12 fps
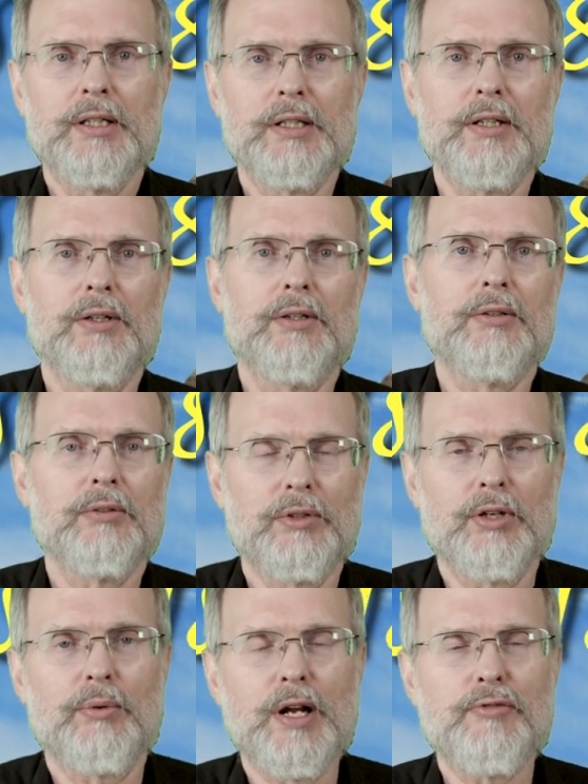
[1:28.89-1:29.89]
you know,
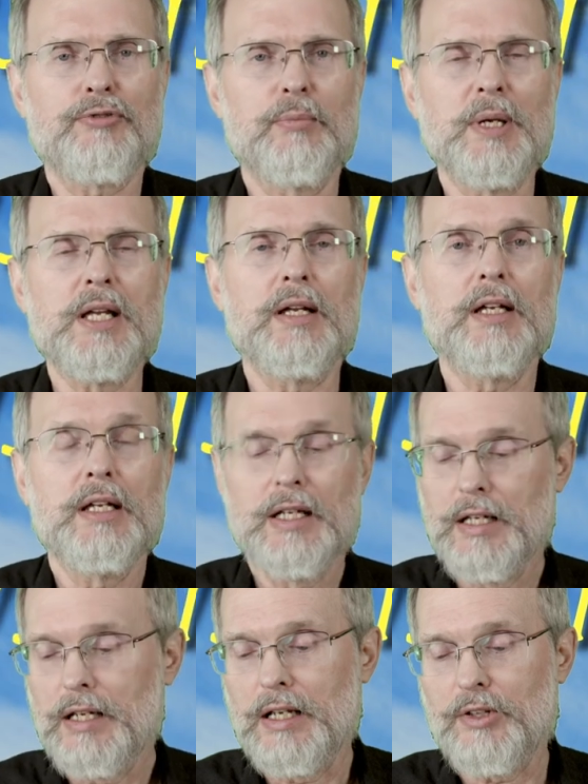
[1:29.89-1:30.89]
hooray for me.
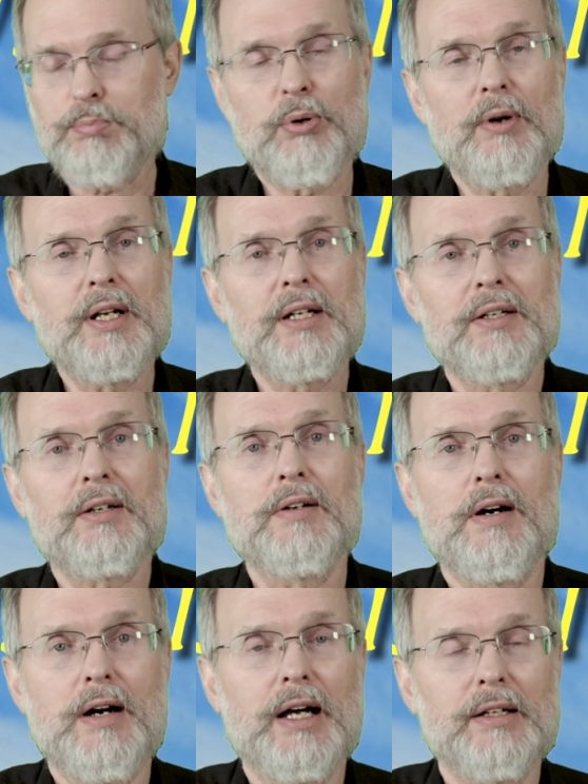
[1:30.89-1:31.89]
He's pointing to
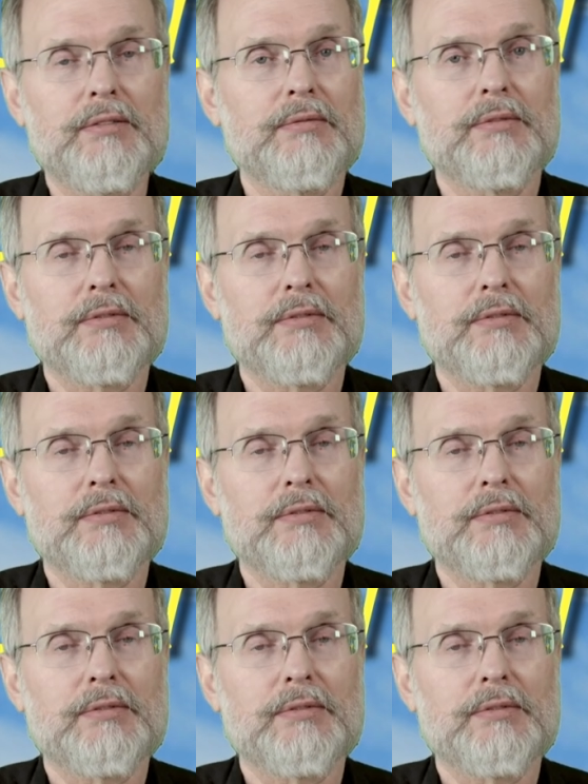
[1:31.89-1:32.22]
God.